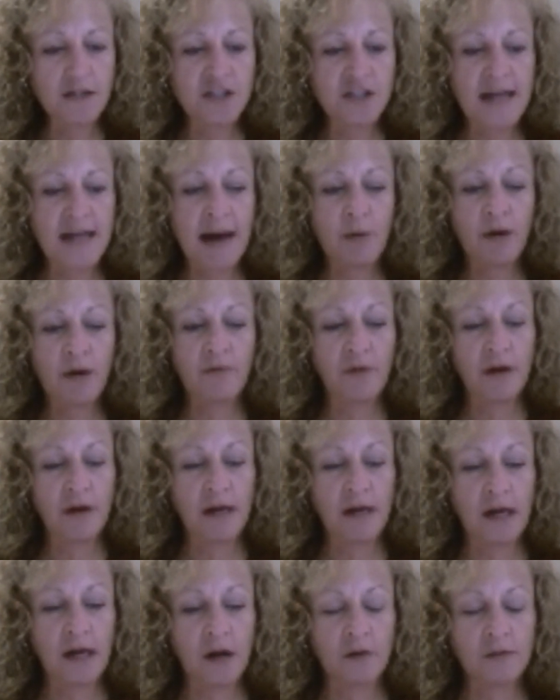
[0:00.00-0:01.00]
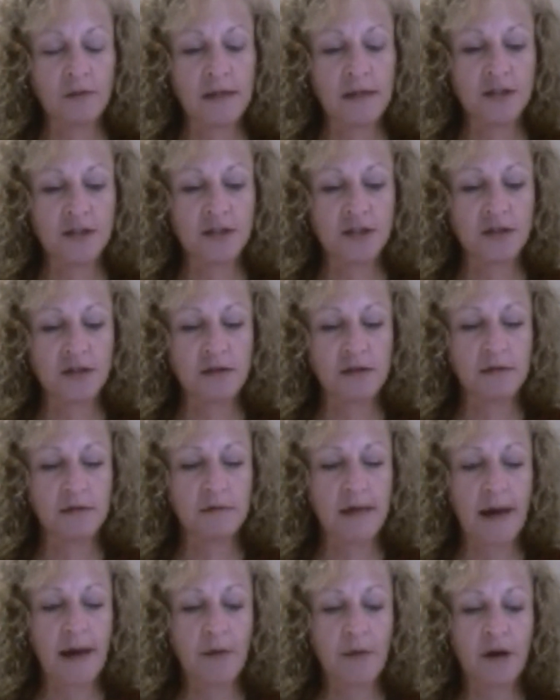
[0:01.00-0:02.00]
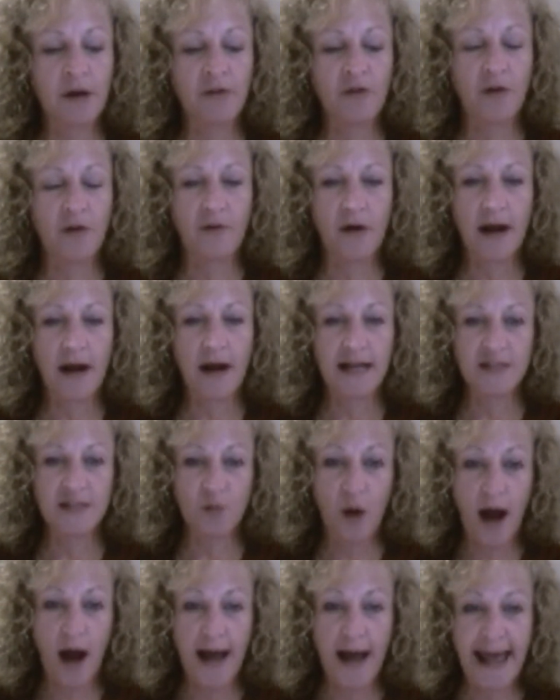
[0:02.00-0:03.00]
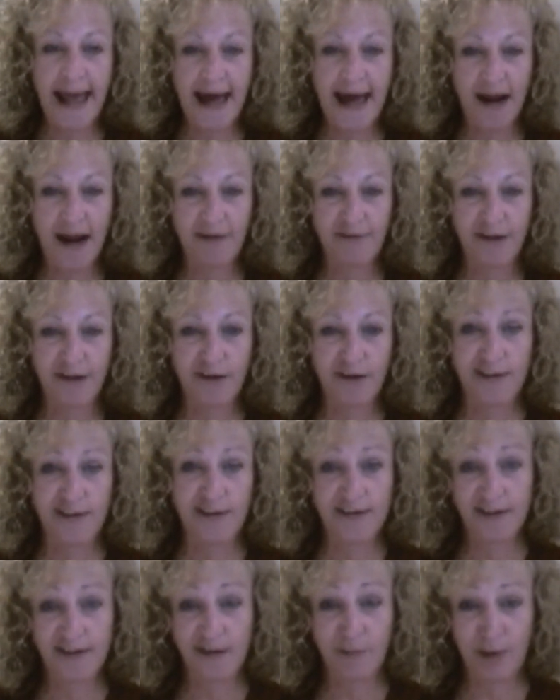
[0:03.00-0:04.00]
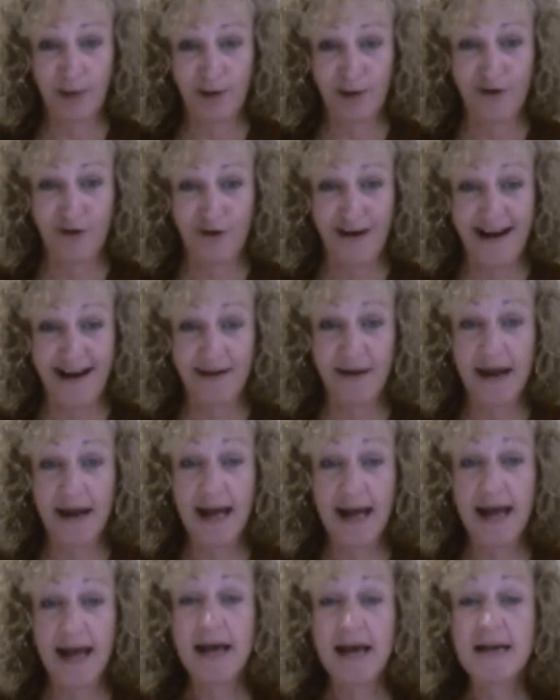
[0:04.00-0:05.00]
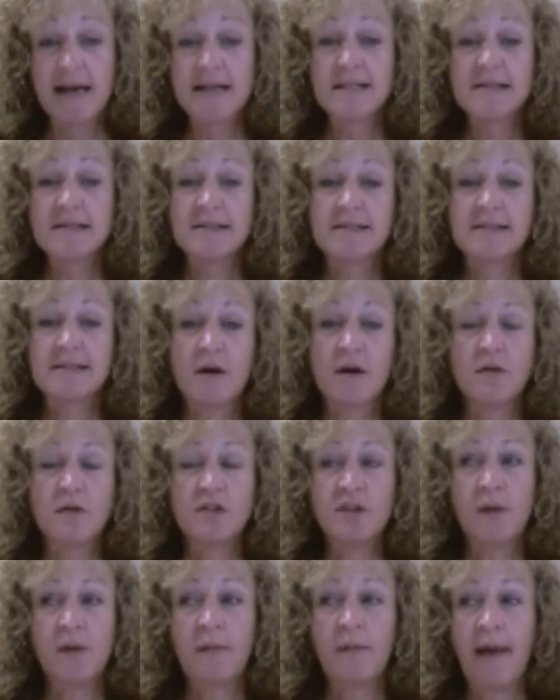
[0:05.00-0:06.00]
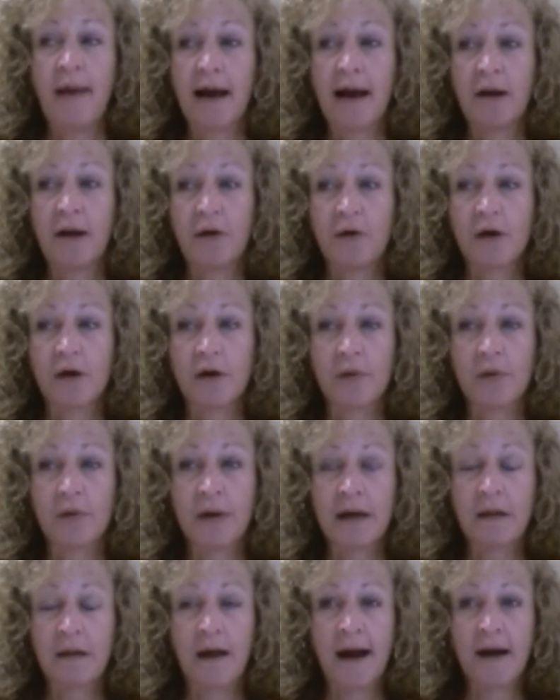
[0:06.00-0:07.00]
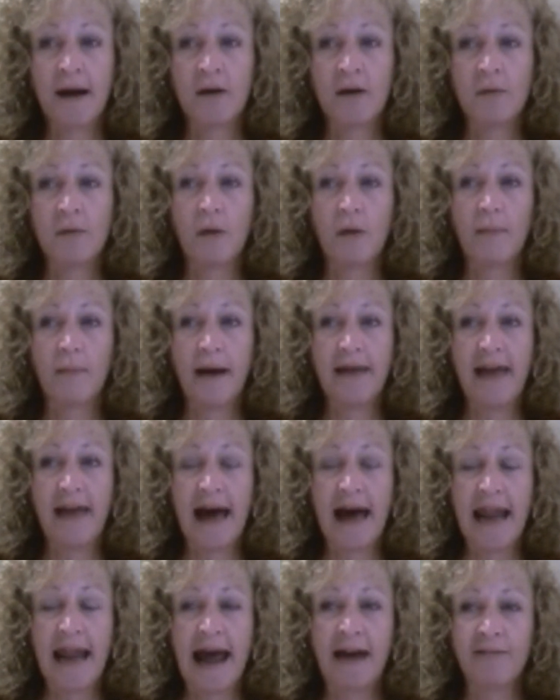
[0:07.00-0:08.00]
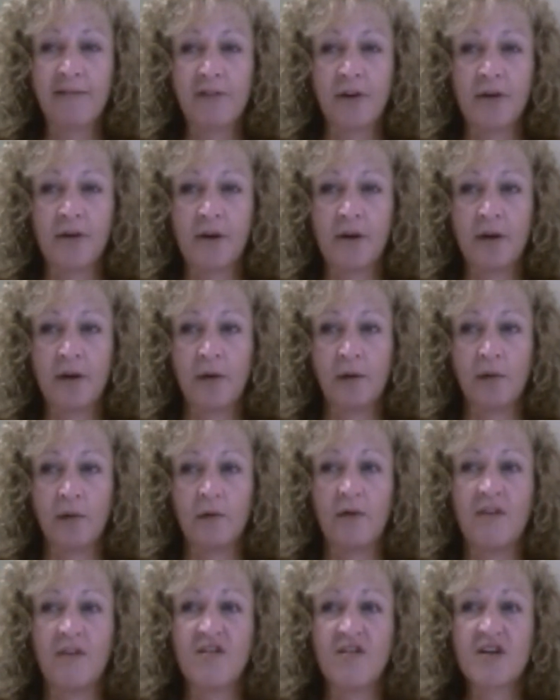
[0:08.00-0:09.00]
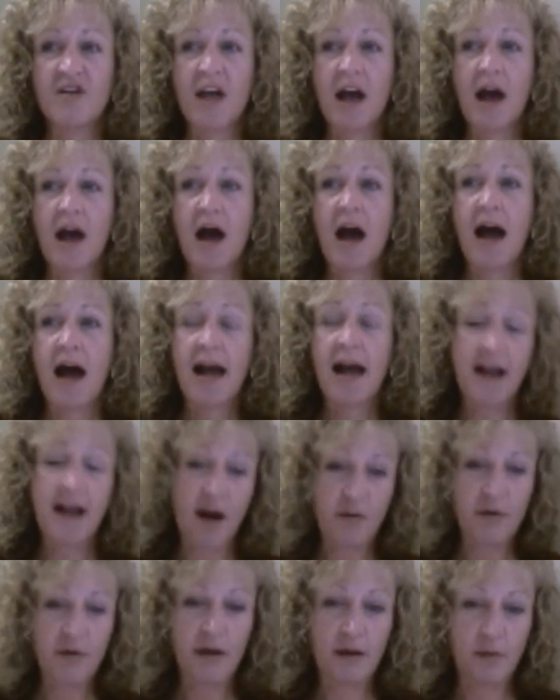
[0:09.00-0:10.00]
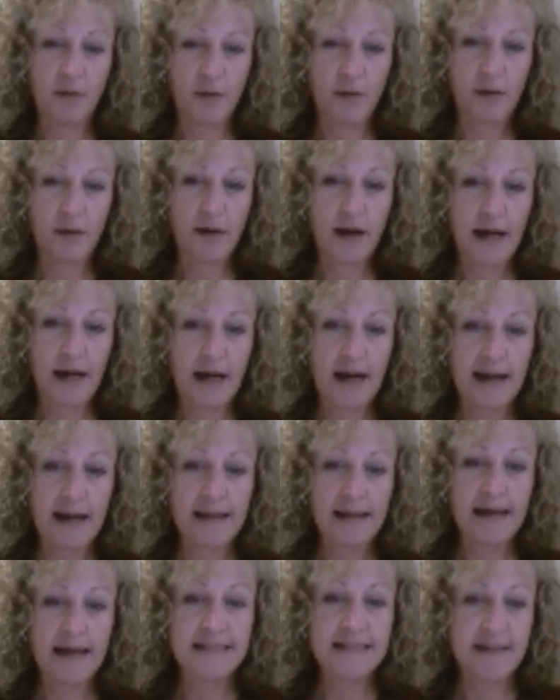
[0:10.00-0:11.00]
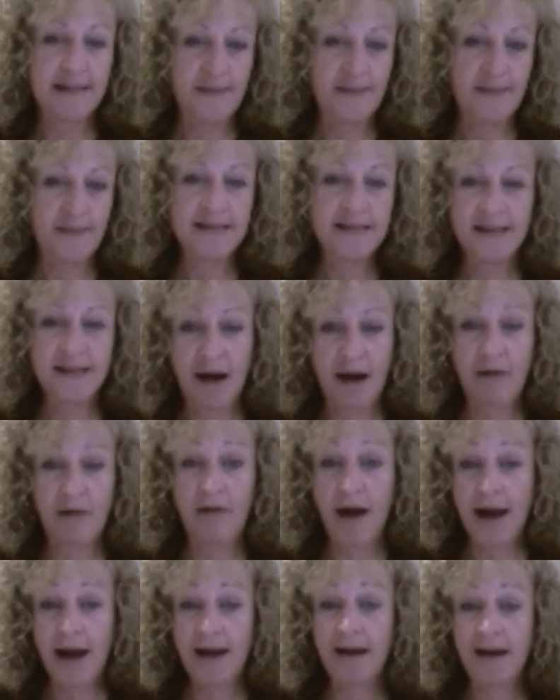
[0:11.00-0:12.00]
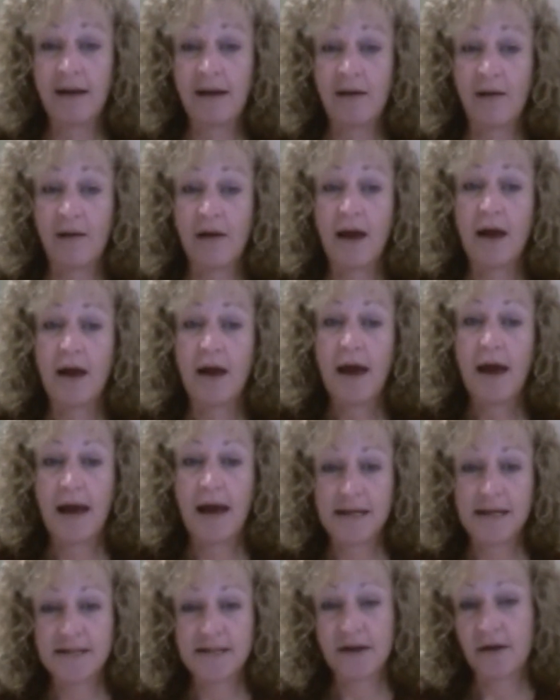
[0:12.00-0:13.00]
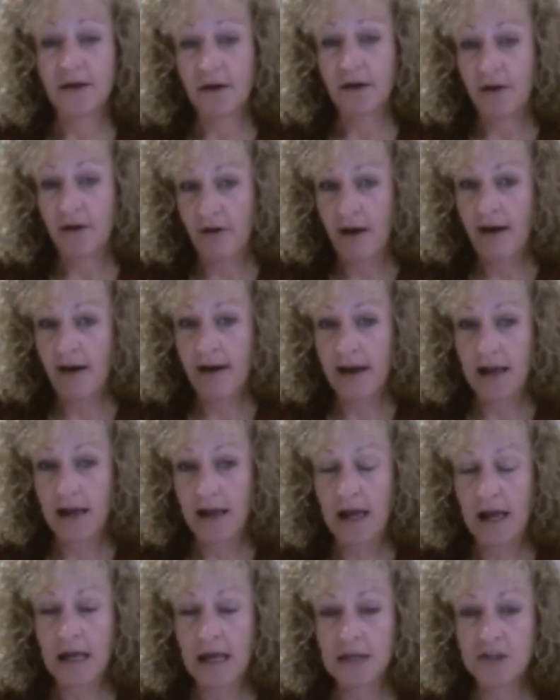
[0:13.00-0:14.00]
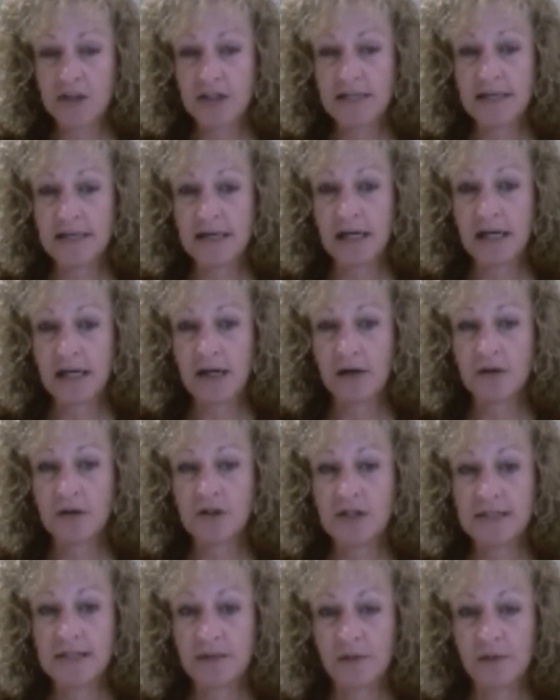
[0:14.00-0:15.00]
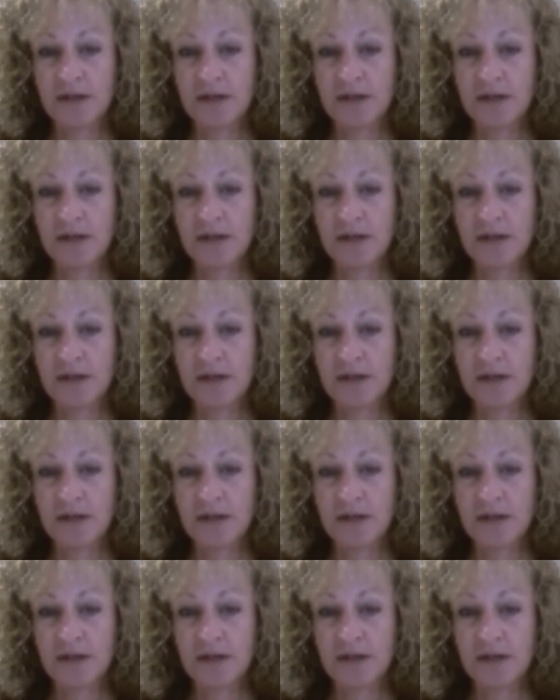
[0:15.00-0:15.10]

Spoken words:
that would have drove her nuts. Why can't I figure this computer out? So she went back into her recliner. Well, by that afternoon, I got really worried, and I thought, something's not right here. And I started crying, and she said,